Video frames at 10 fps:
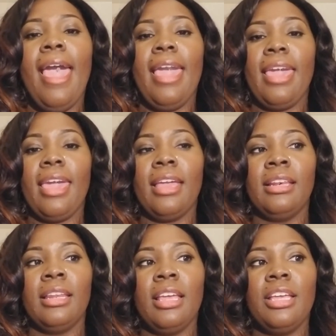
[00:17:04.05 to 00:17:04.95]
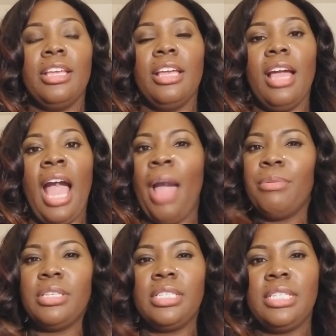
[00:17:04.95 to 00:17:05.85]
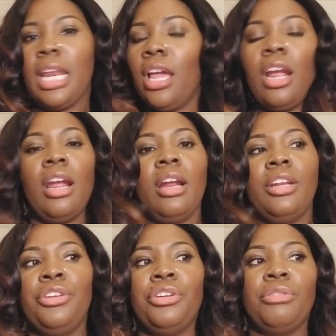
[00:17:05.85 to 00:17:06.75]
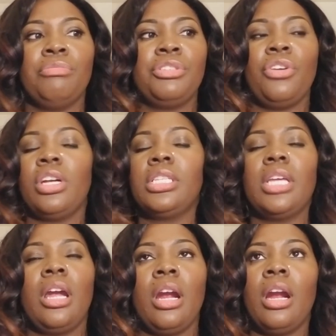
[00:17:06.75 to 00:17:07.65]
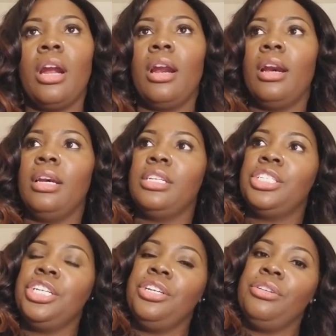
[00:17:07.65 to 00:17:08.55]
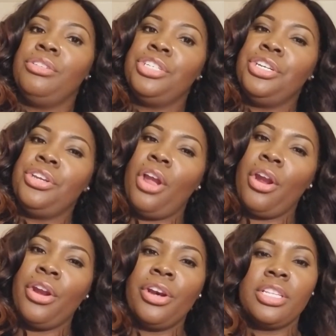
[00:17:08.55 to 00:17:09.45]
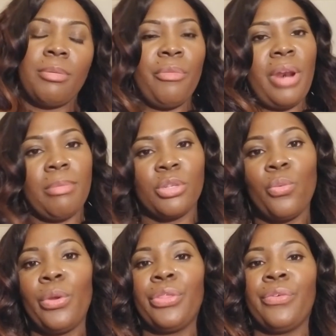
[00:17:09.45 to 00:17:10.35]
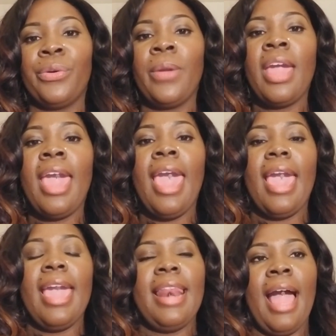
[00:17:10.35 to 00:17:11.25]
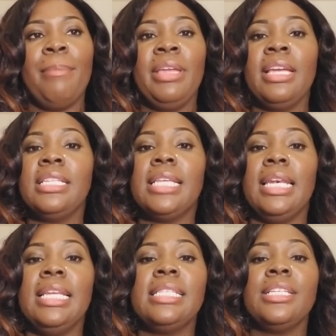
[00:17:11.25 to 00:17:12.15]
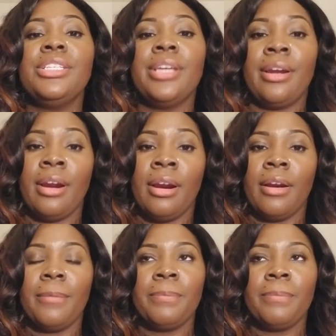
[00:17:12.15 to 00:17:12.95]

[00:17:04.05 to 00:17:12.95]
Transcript: And I was telling her, you know, talking to her, and she heard some of what I was going through, and I began to listen to her,